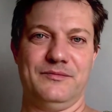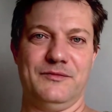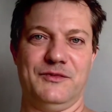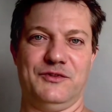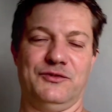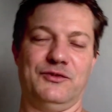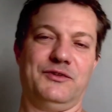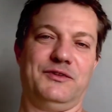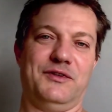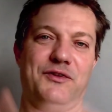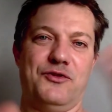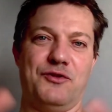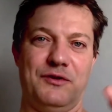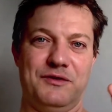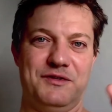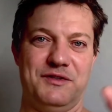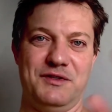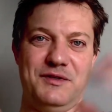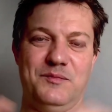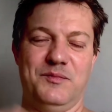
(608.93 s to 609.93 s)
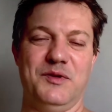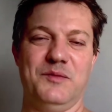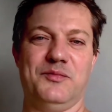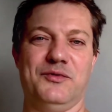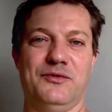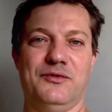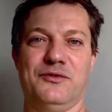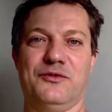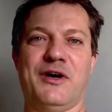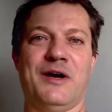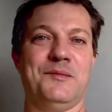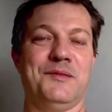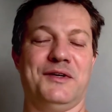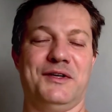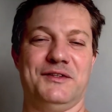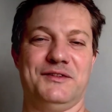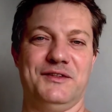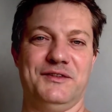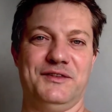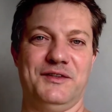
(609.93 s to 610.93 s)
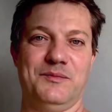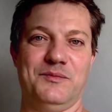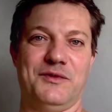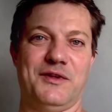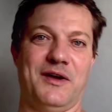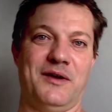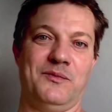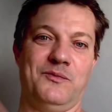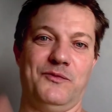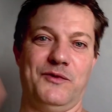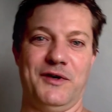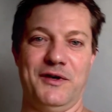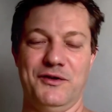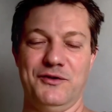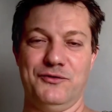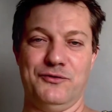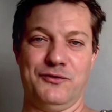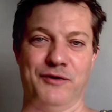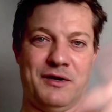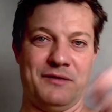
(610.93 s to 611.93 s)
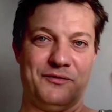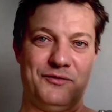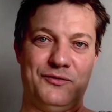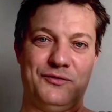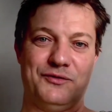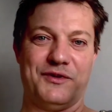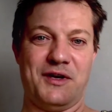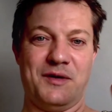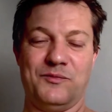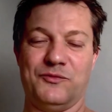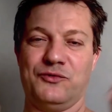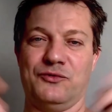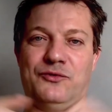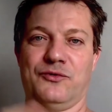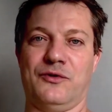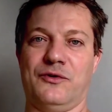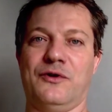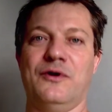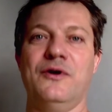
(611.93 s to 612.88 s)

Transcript: It's not the 30 people coming at the same time where you have no time to talk